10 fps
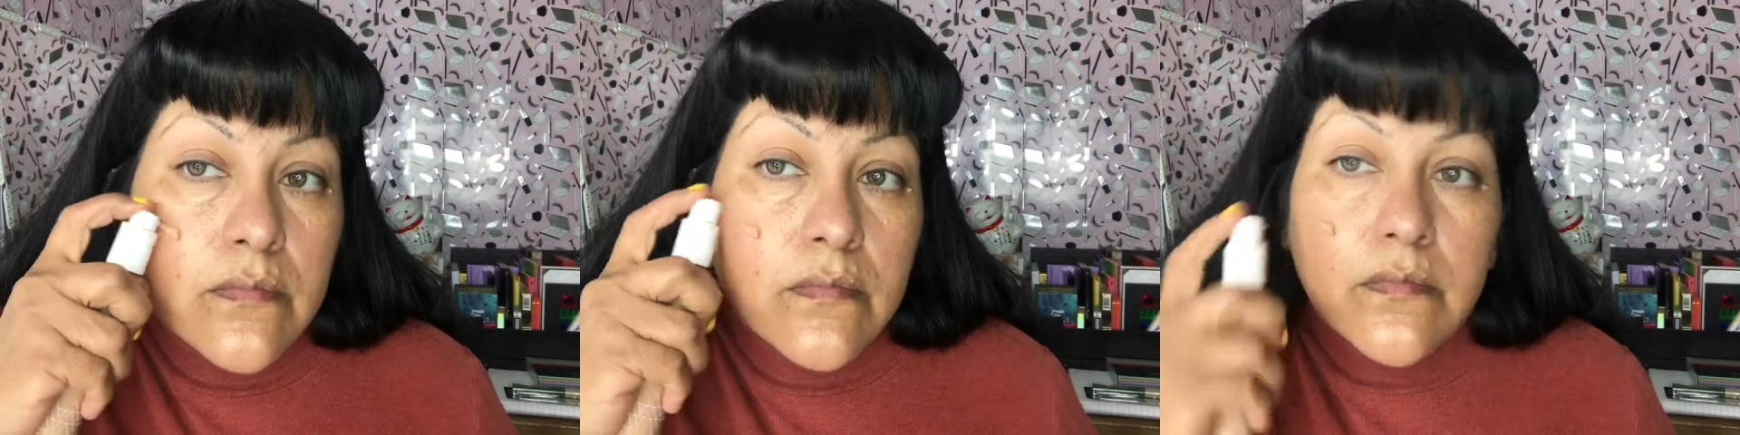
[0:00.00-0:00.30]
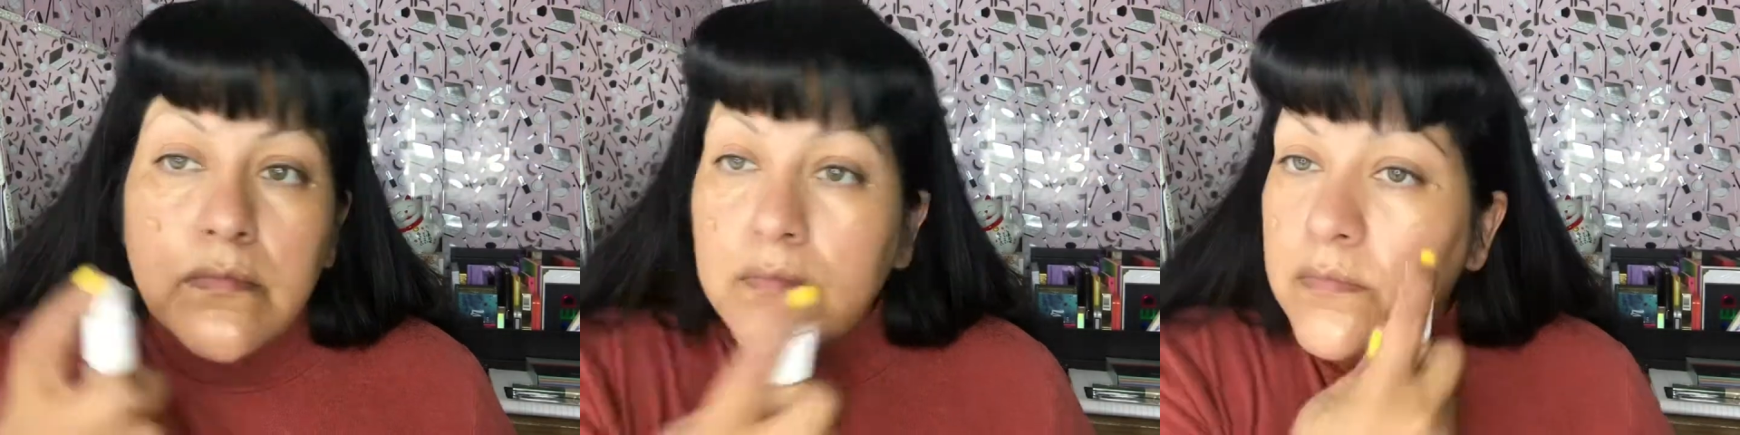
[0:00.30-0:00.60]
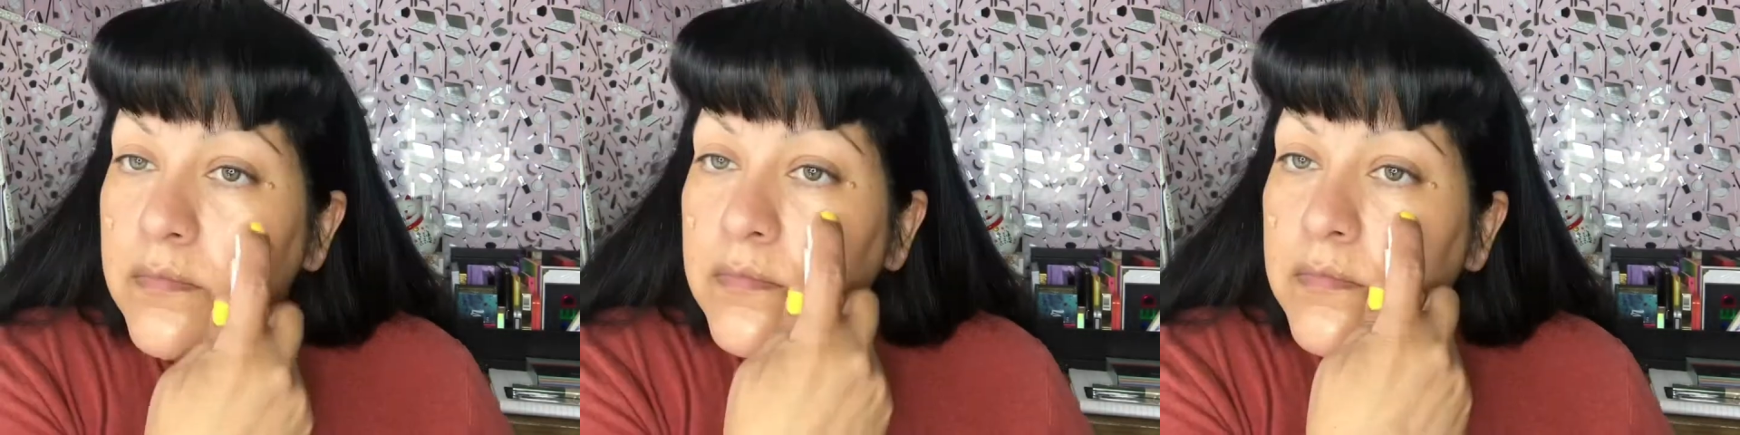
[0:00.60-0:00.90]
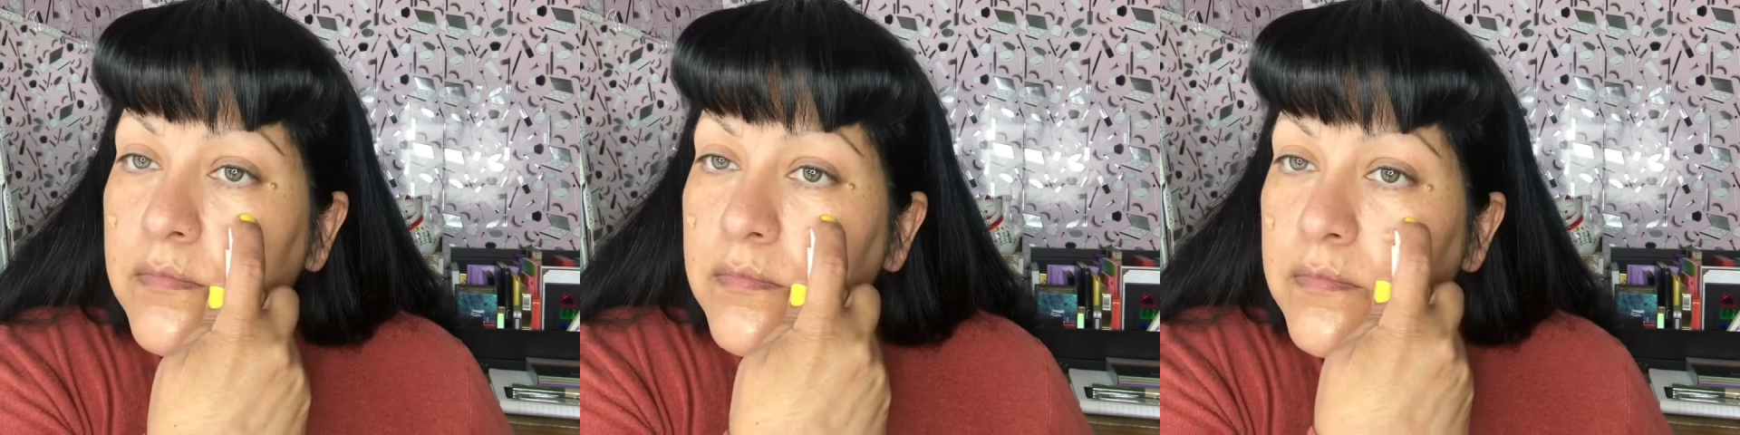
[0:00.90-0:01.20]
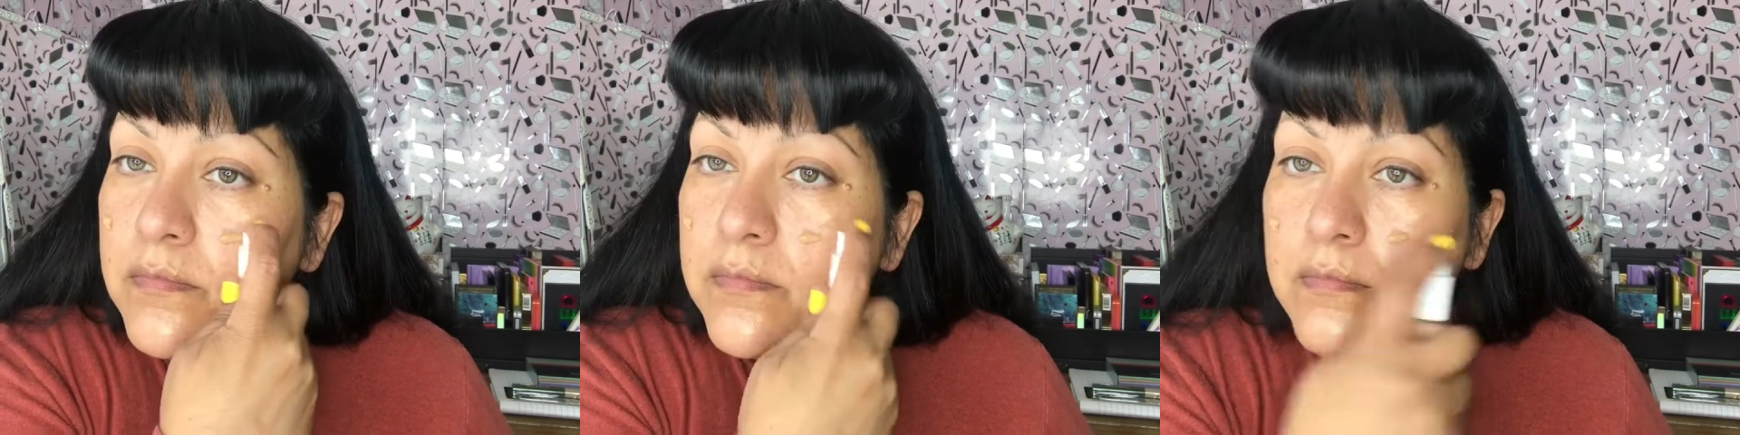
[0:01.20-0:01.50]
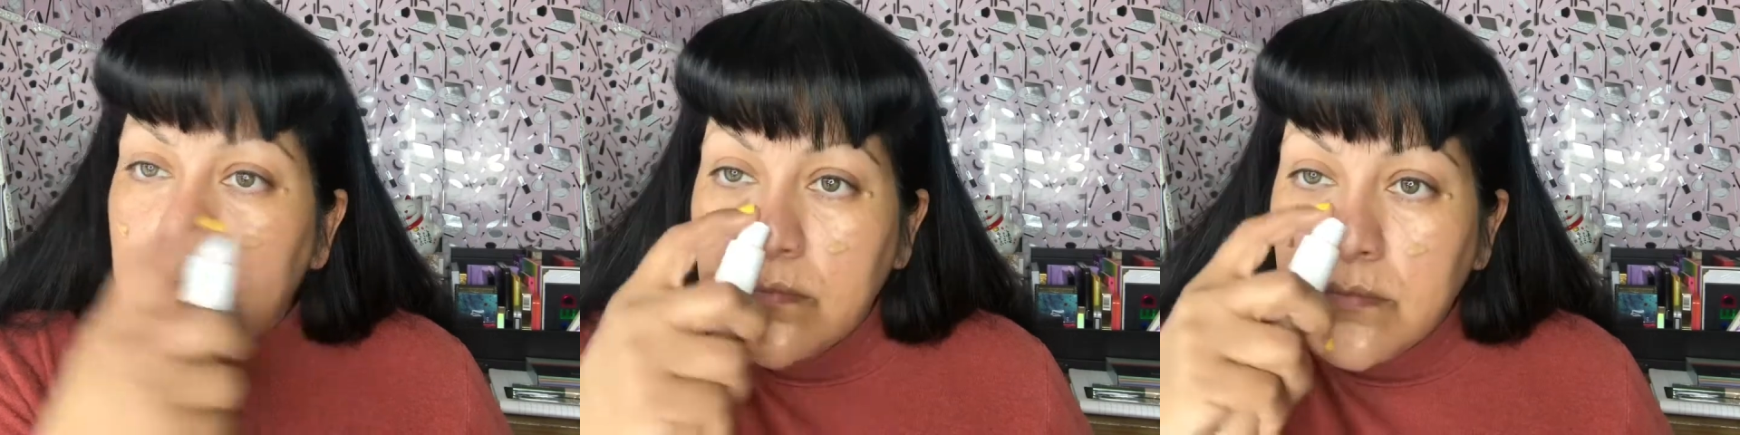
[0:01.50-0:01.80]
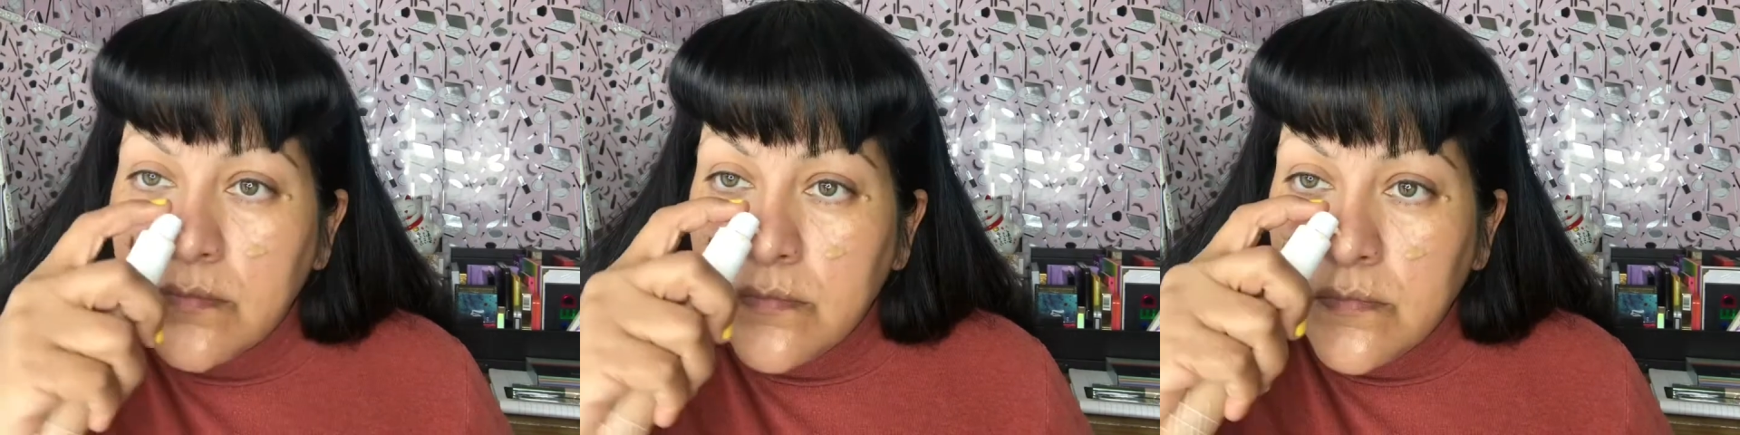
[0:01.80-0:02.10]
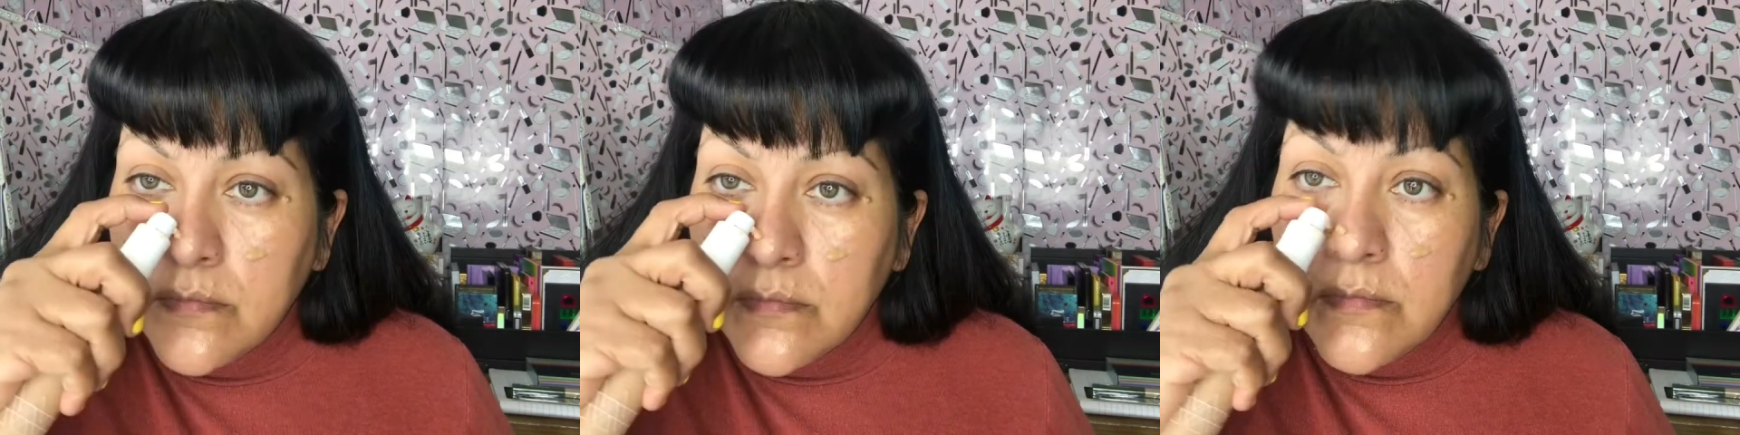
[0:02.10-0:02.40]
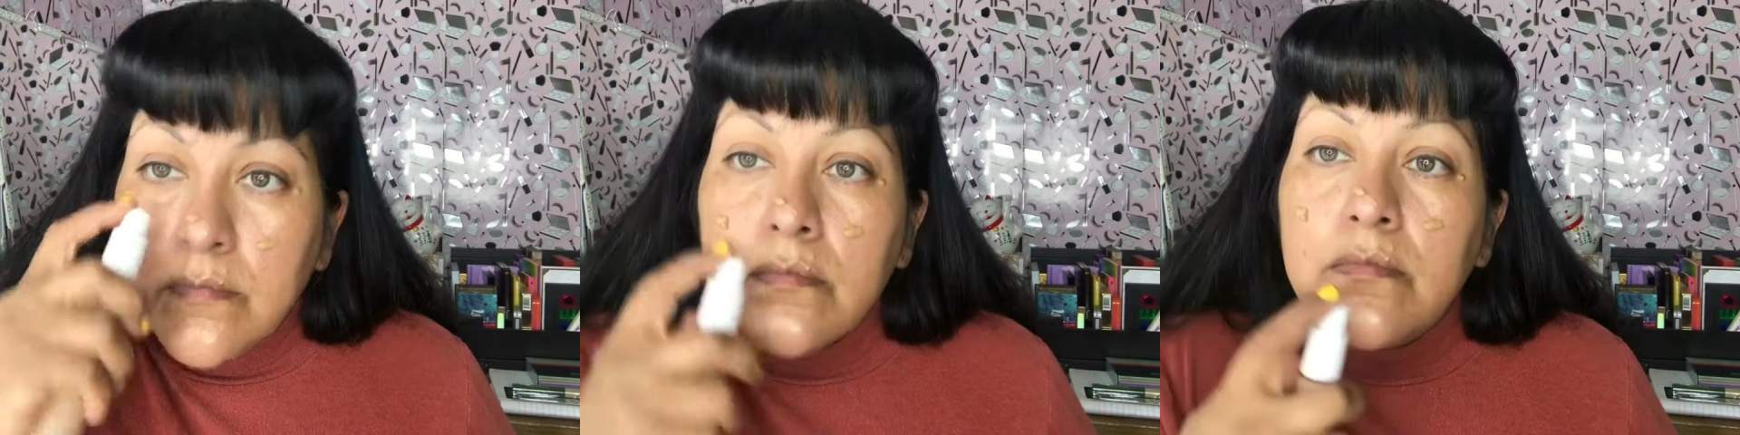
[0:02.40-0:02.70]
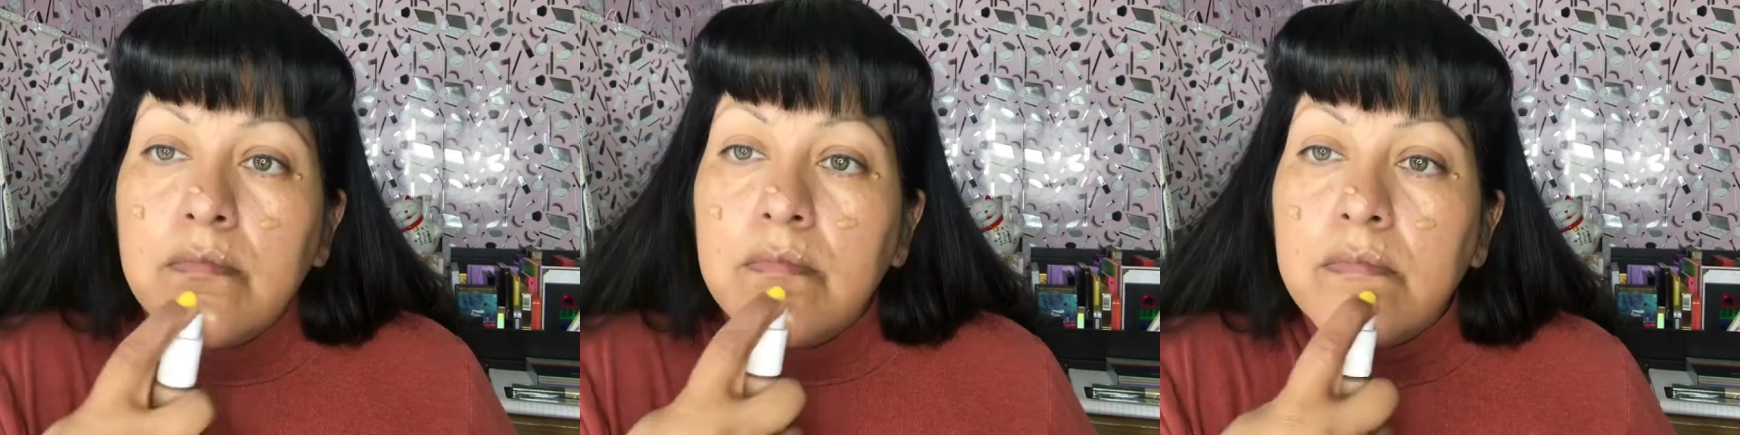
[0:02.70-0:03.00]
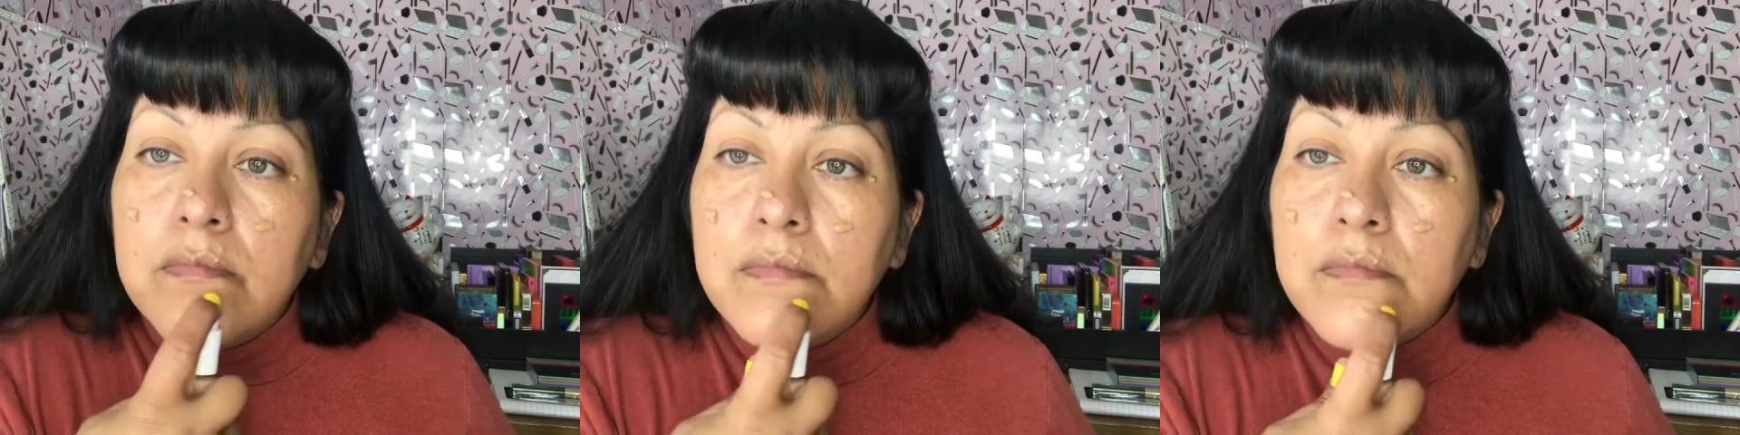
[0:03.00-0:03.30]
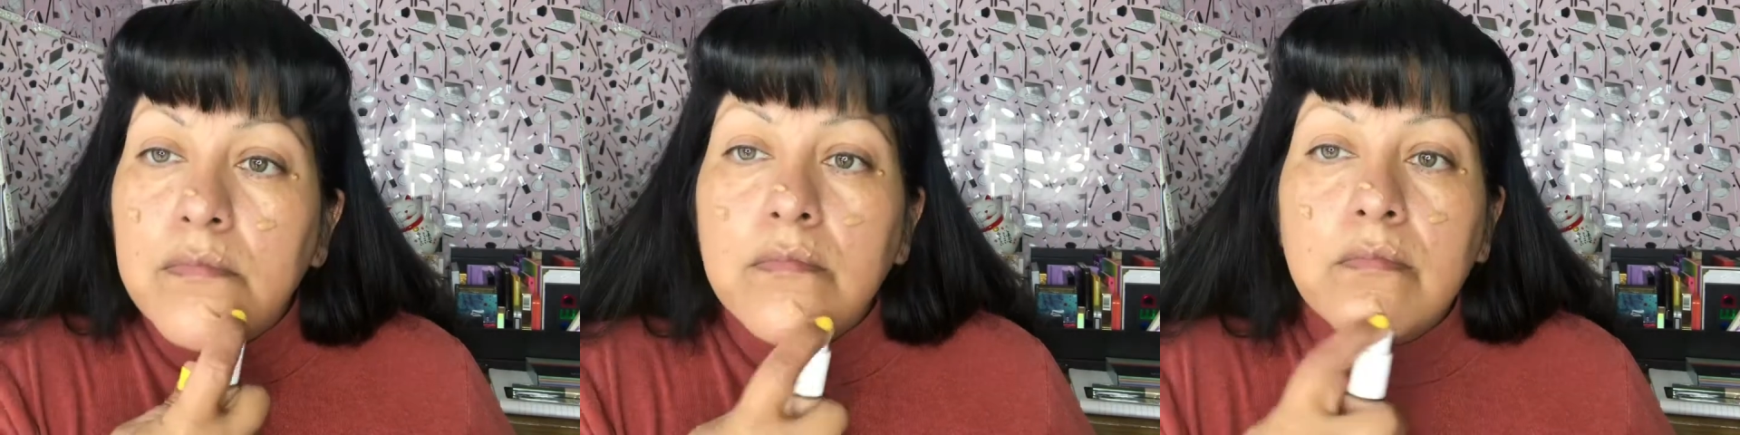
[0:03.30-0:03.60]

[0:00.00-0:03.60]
Put some little droplets and use a beauty sponge and